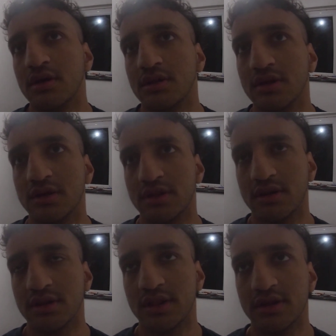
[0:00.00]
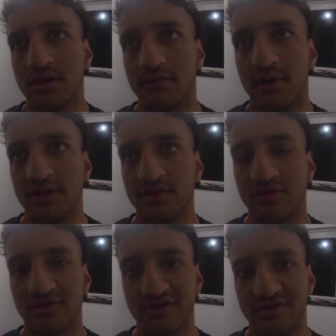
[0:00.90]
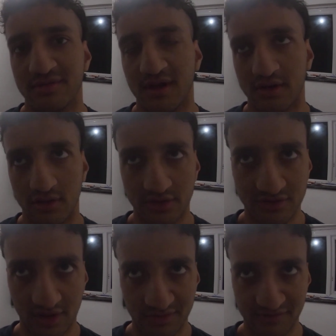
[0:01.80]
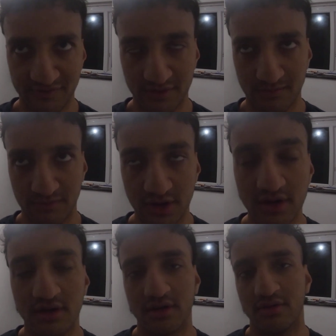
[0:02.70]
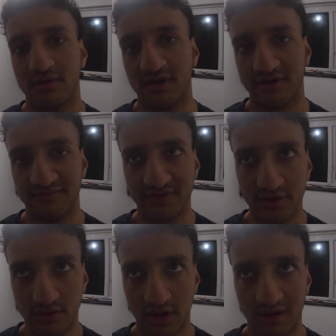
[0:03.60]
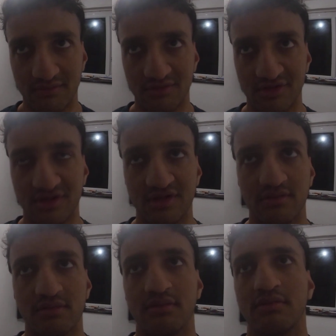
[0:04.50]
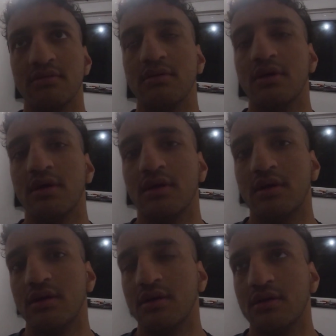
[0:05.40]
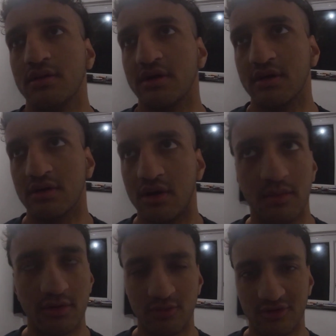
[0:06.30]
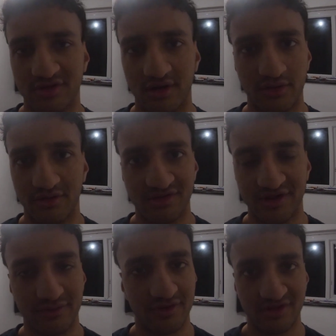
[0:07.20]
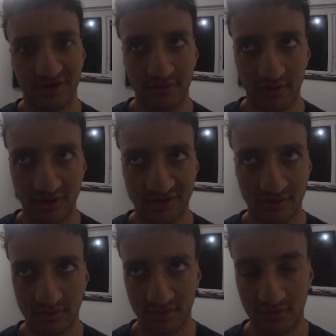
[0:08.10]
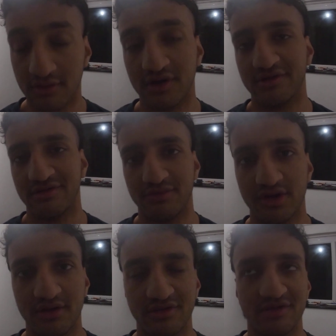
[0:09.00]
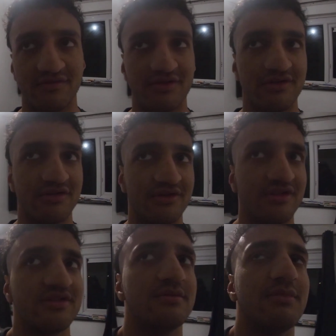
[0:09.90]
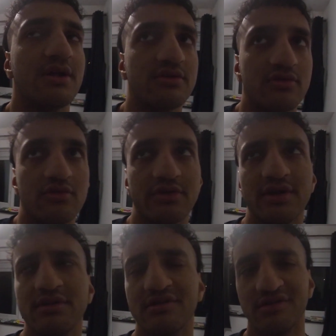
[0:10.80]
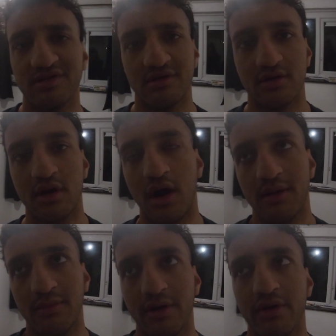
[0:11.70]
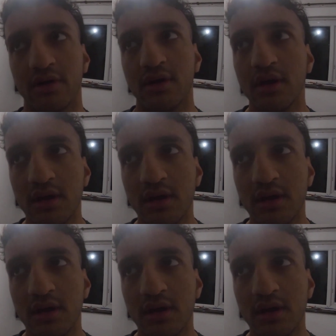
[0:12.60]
So that's the Manticore. It's in like other types of media, like in video games, like in comic books, I don't know, etc., etc. Right? So in all kinds of media and stuff. So that's the Manticore. Then there's the Chimera.